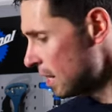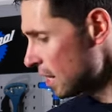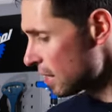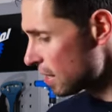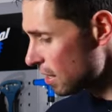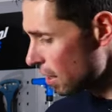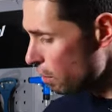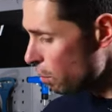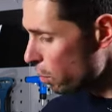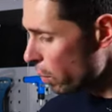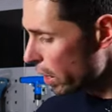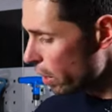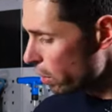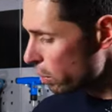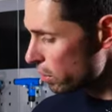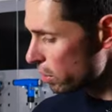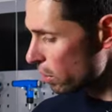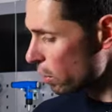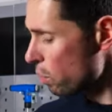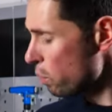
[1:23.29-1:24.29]
Some
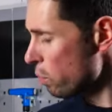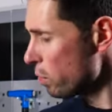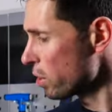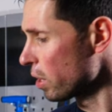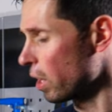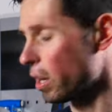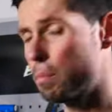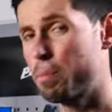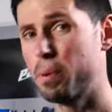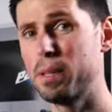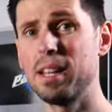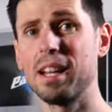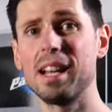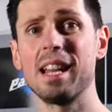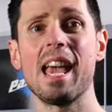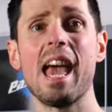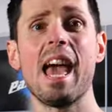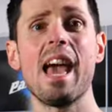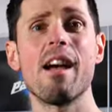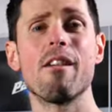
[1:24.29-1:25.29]
wheels also,
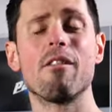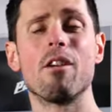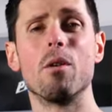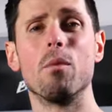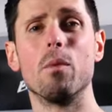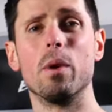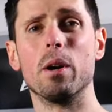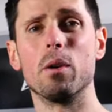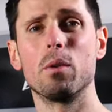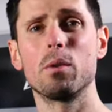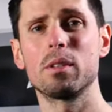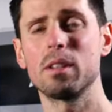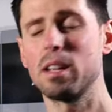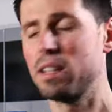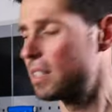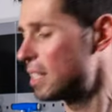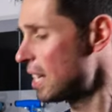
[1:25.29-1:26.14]
particularly aero wheels,